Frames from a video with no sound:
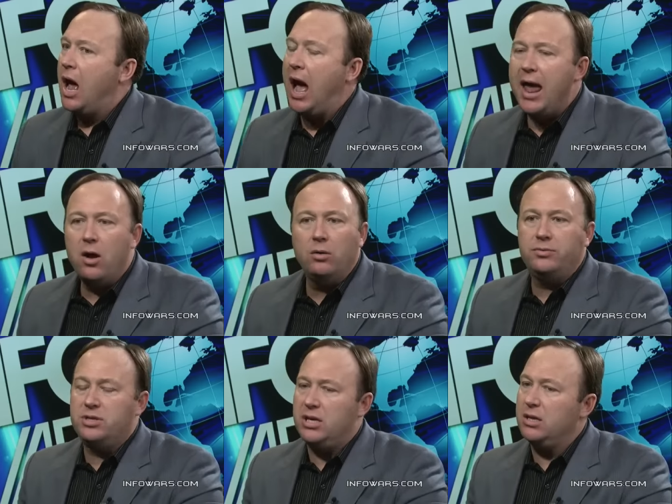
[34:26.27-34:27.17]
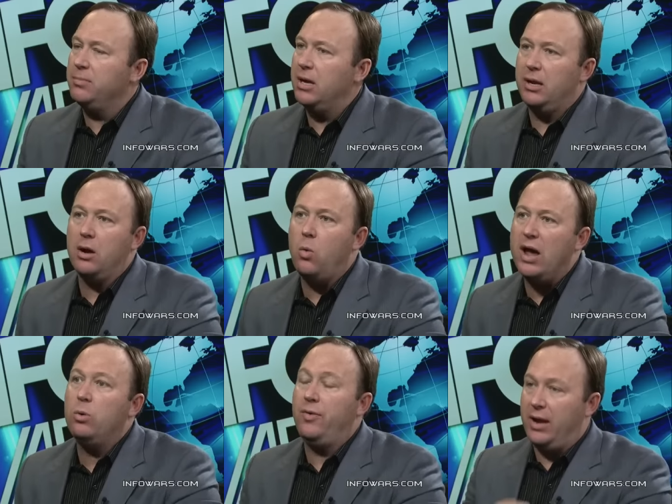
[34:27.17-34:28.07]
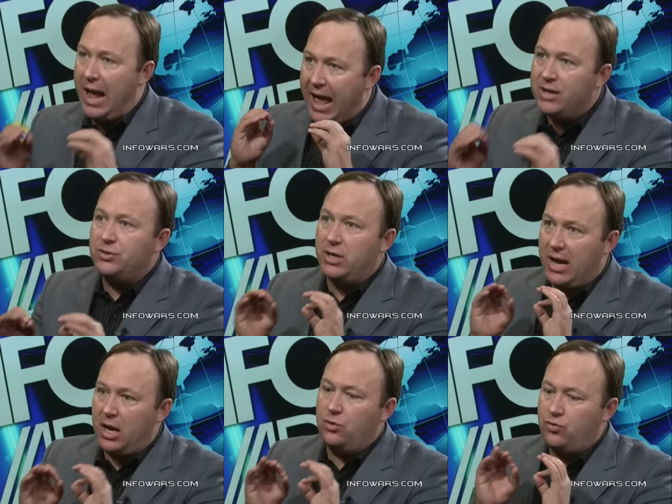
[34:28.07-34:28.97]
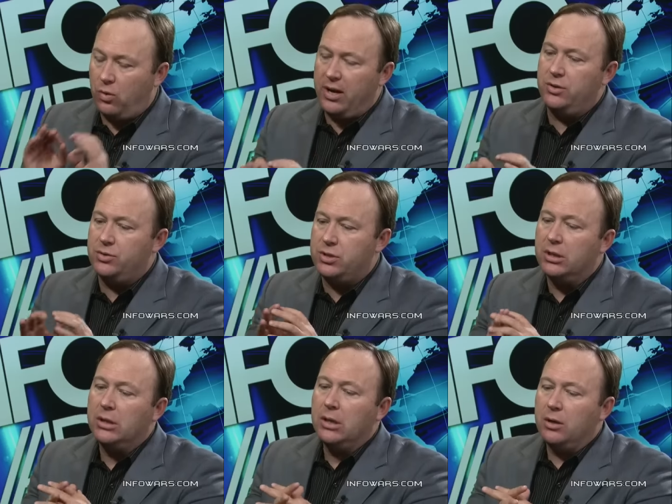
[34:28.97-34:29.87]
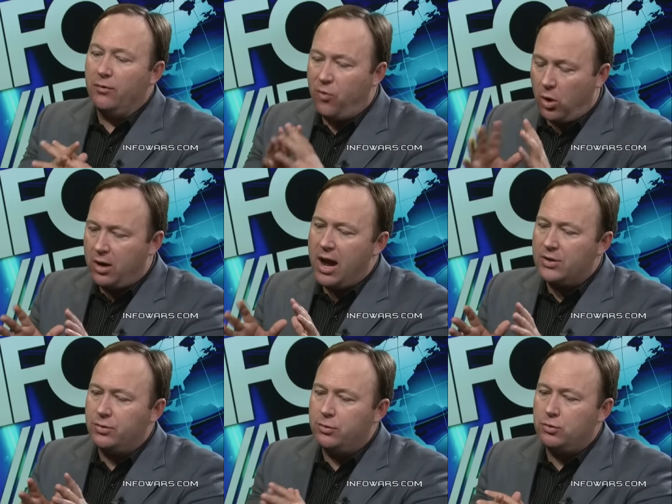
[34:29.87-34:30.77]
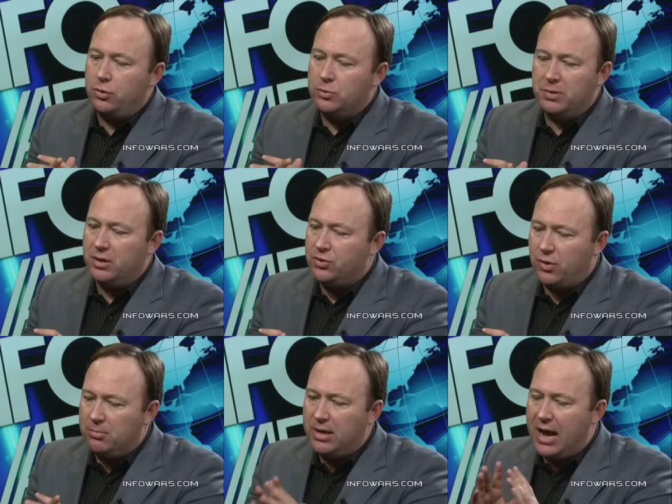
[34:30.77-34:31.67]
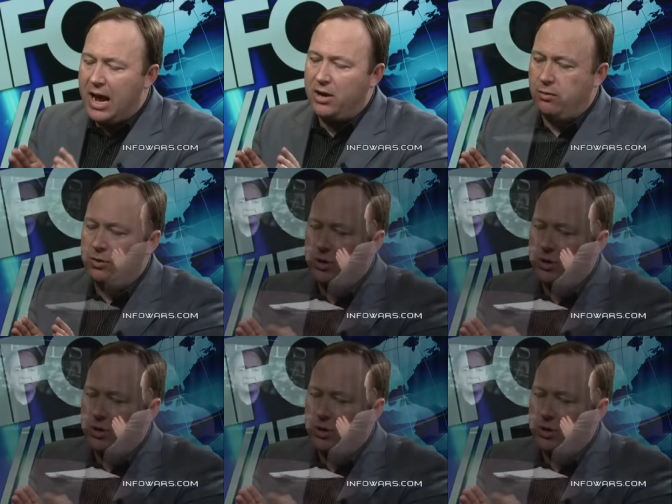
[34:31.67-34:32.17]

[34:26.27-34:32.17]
I don't see them getting away with it. As a trends forecaster who's been extremely accurate,